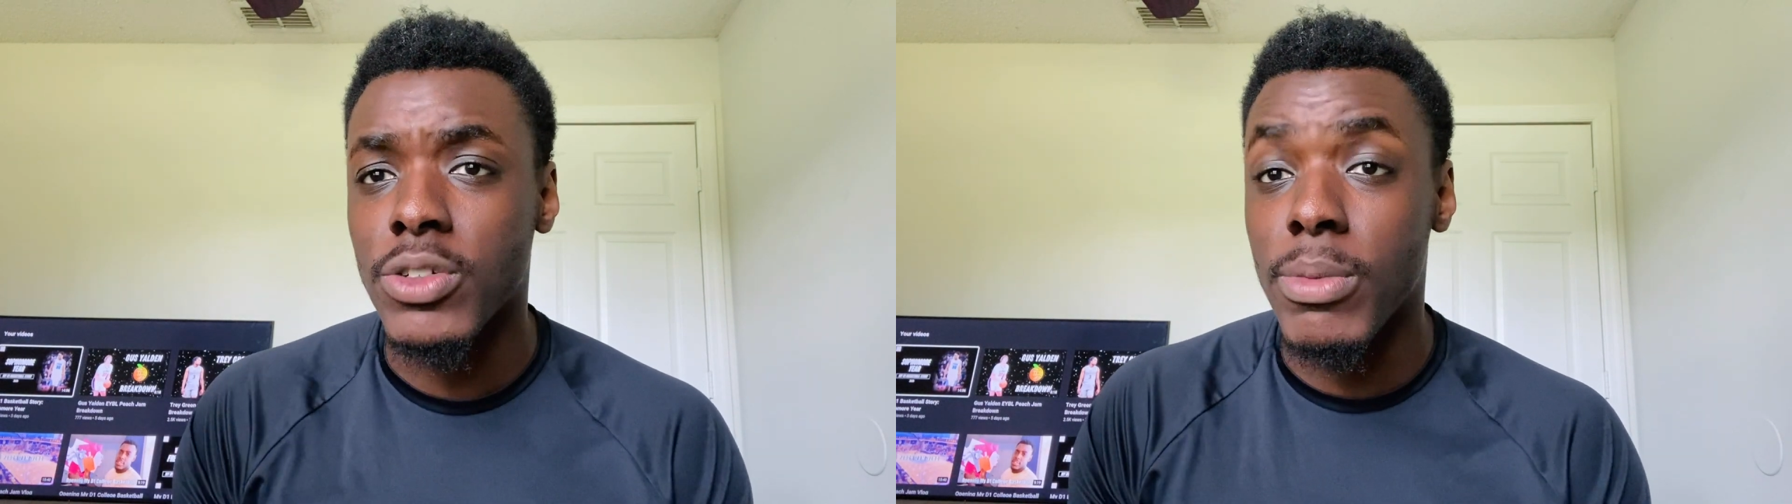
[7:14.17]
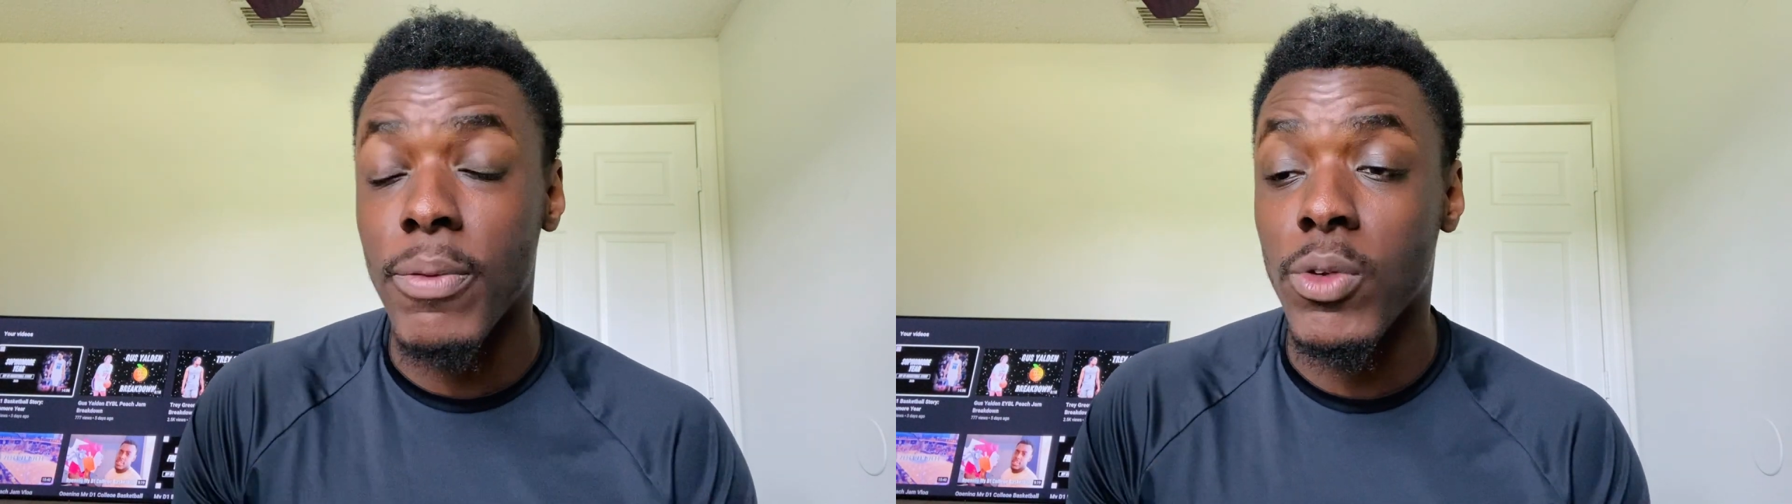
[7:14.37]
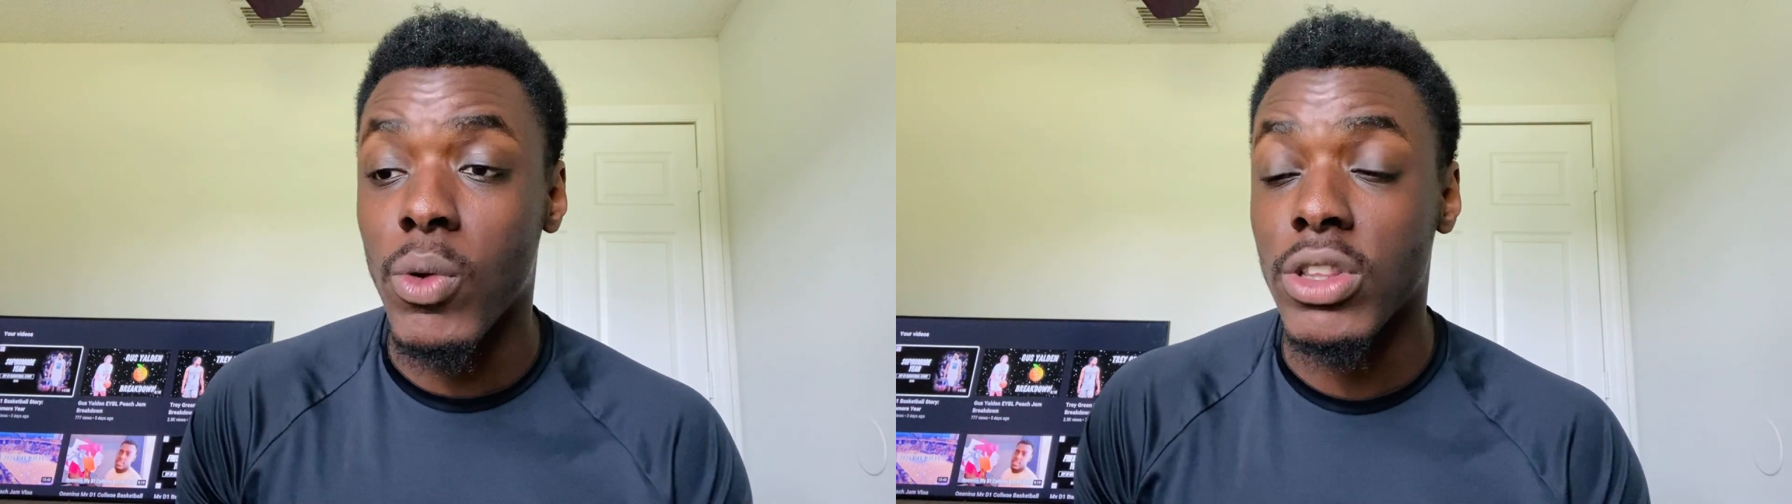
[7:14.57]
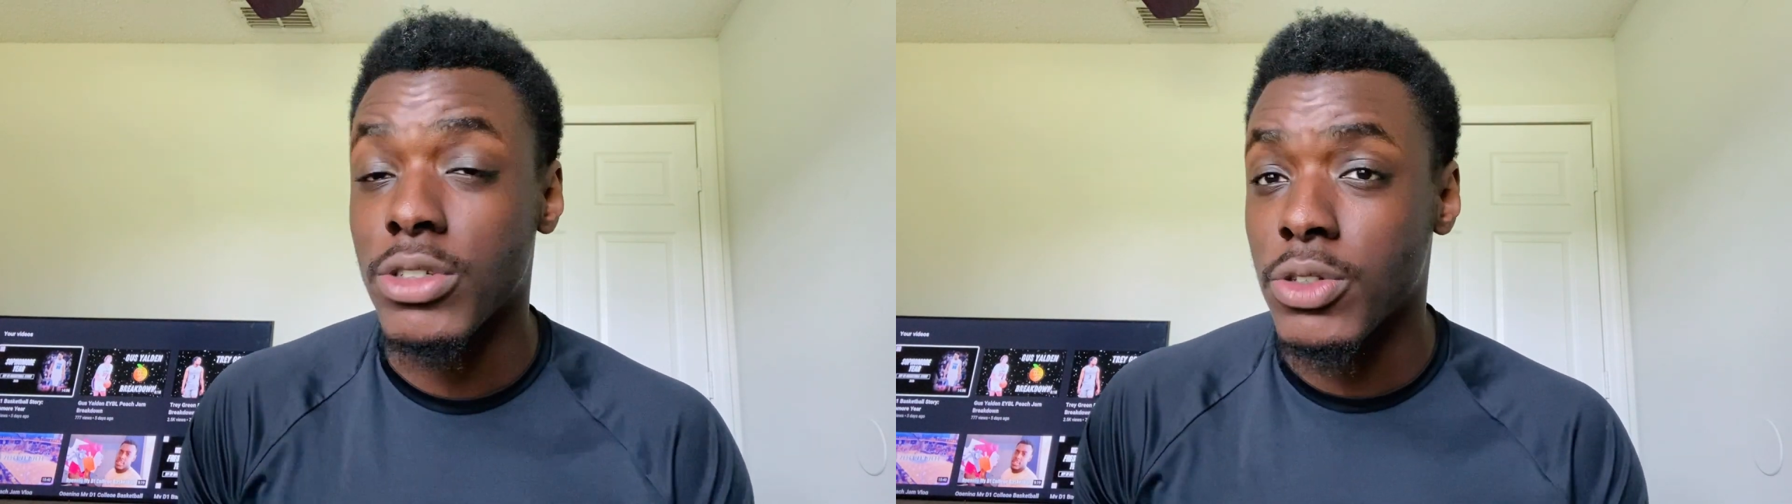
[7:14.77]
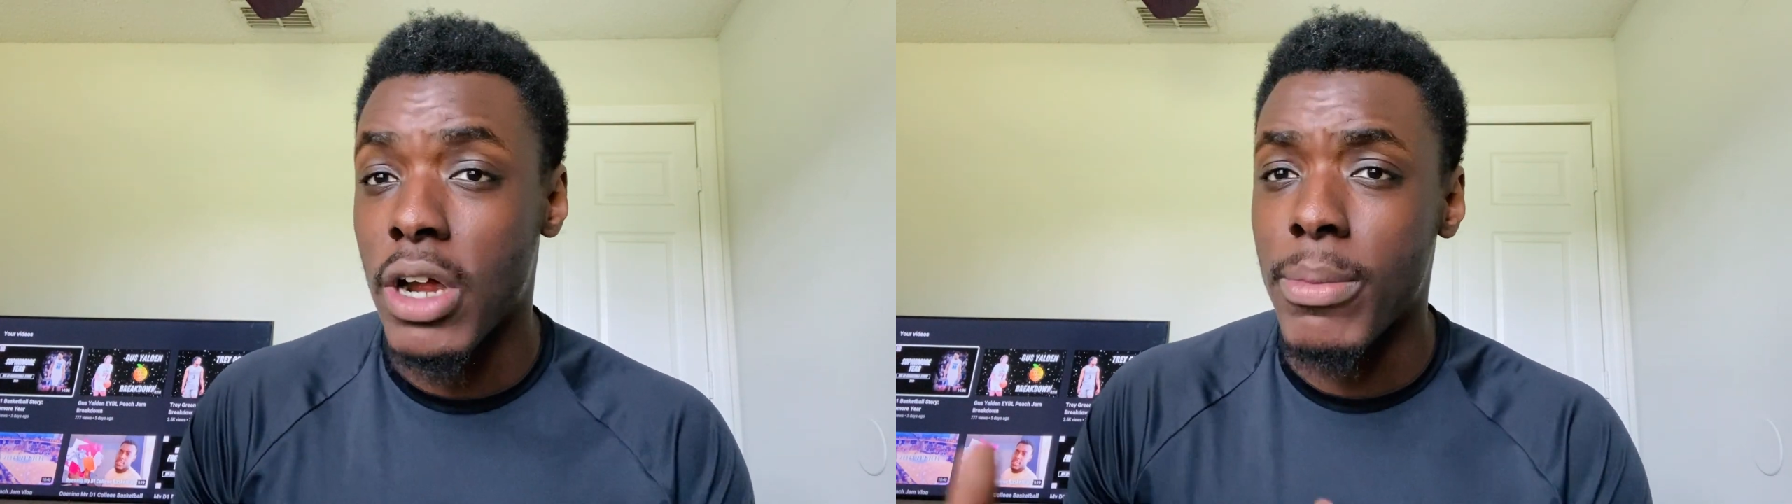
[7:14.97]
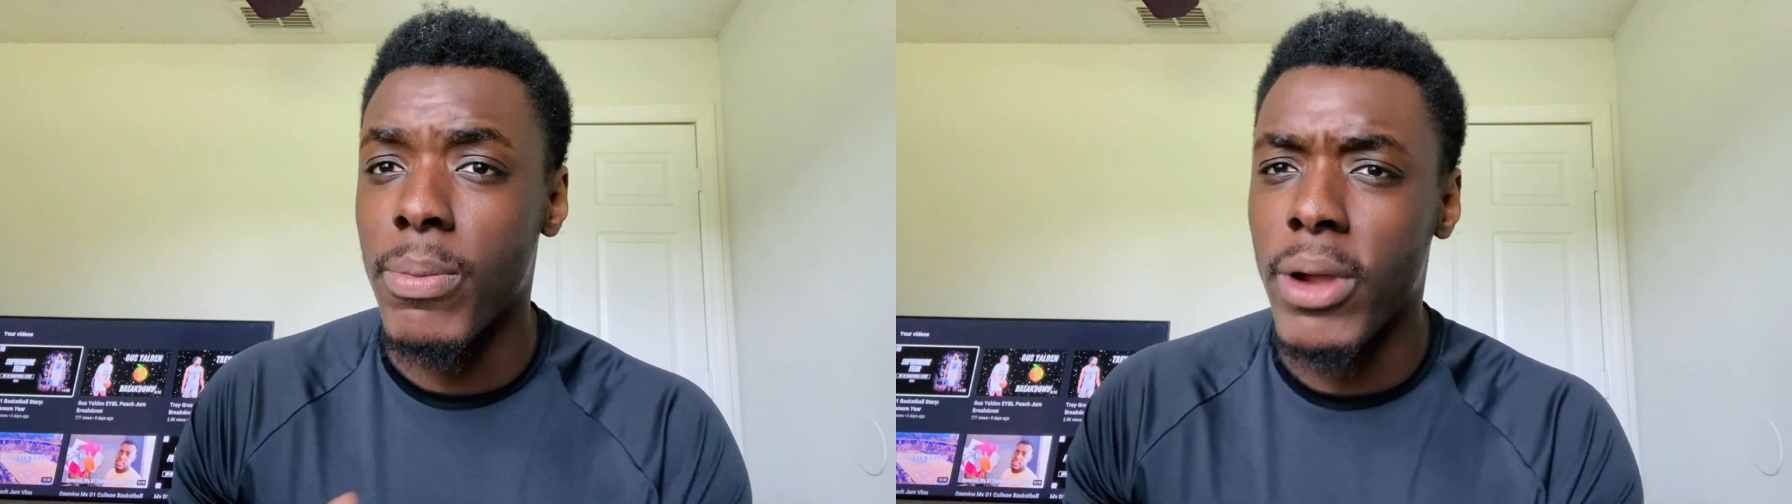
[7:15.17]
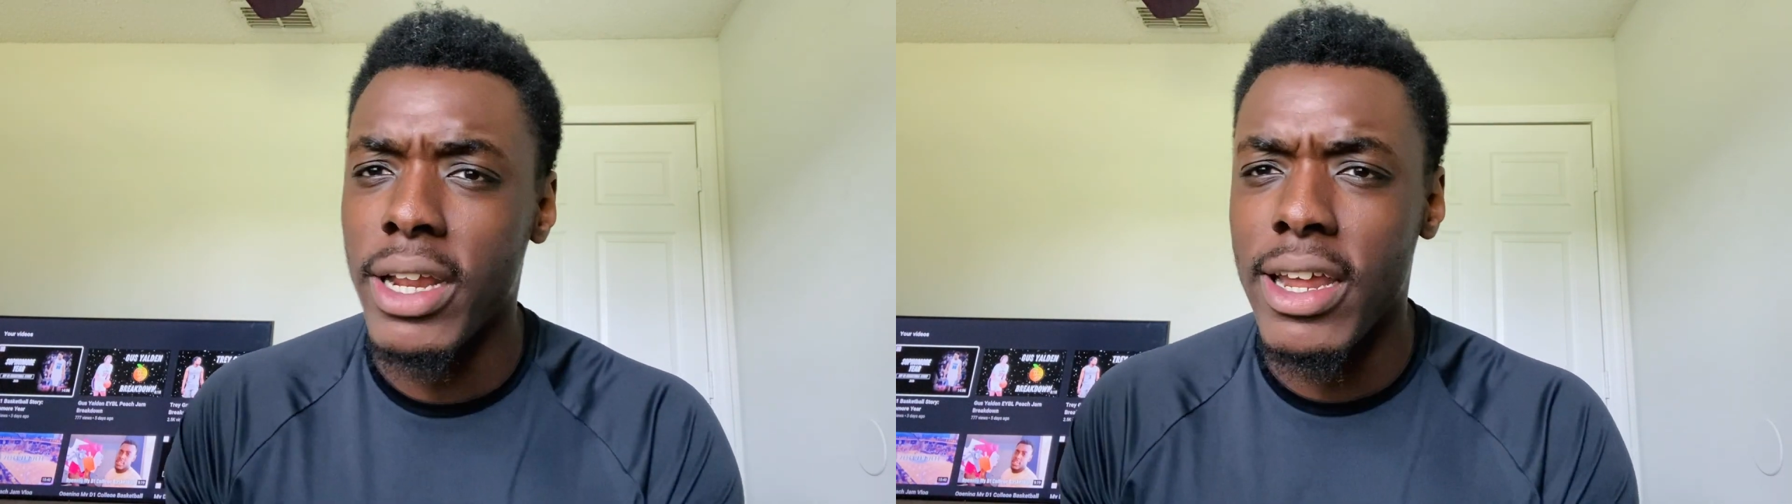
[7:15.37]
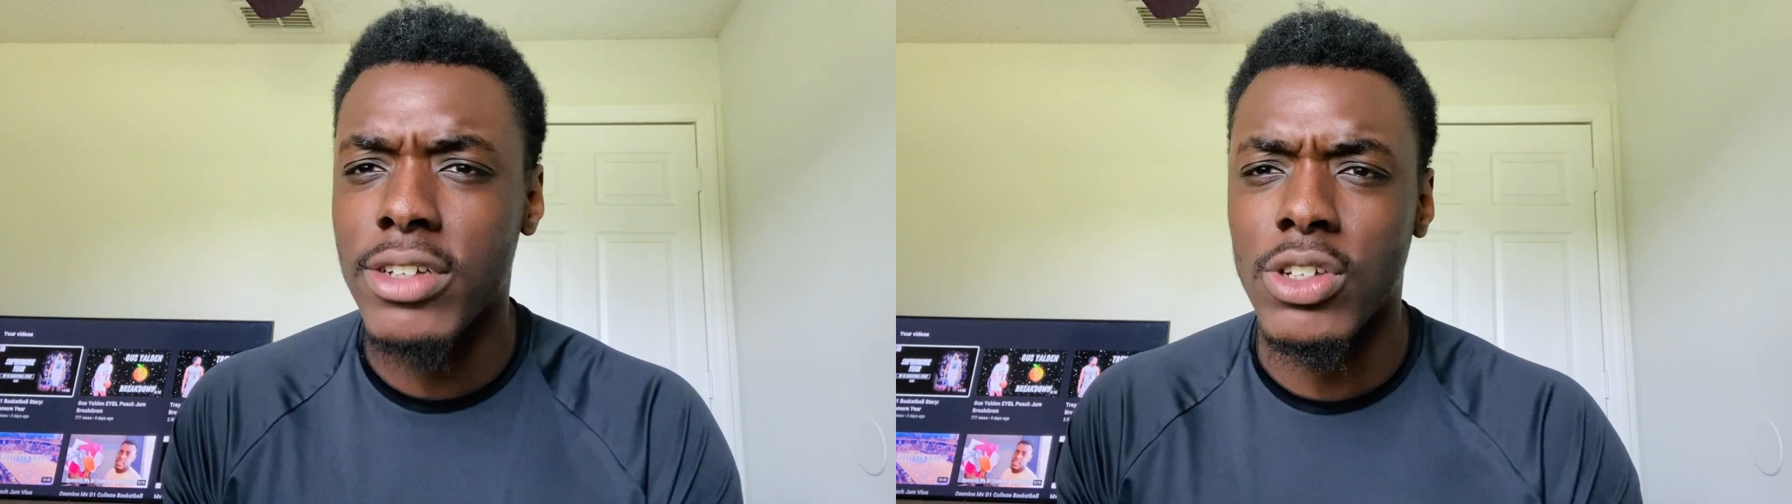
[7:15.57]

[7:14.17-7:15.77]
Remember, if you want the subscriber breakdowns